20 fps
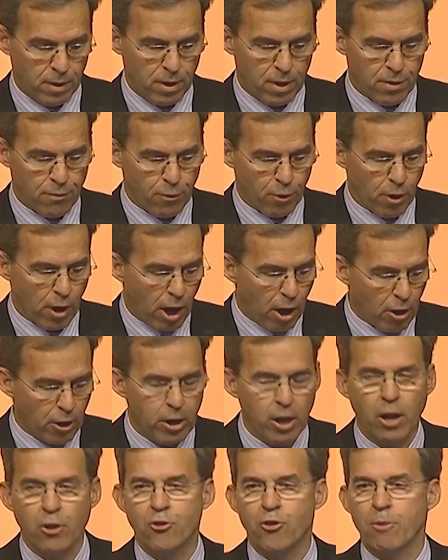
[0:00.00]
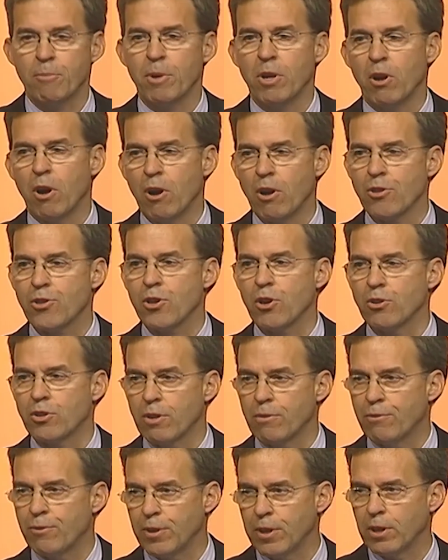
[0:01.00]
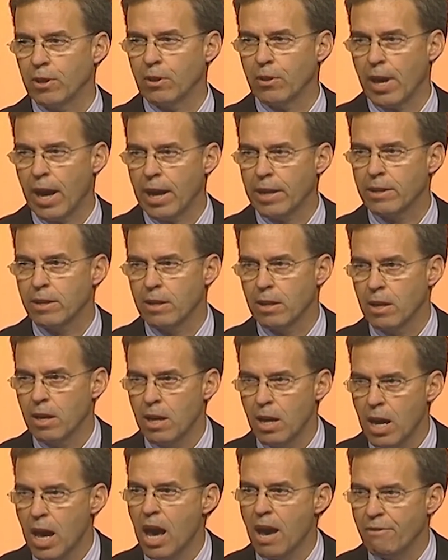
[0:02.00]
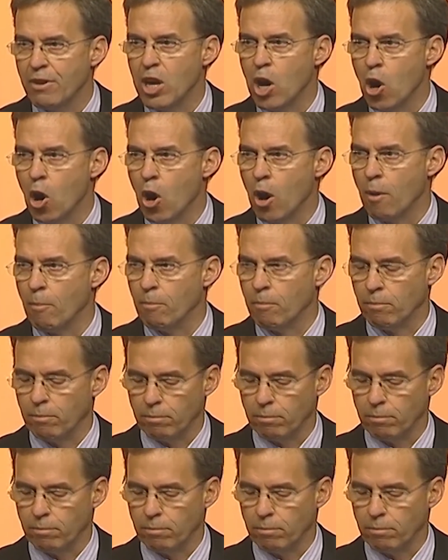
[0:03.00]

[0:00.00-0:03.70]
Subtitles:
is for our countrymen also to feel that heavy arm,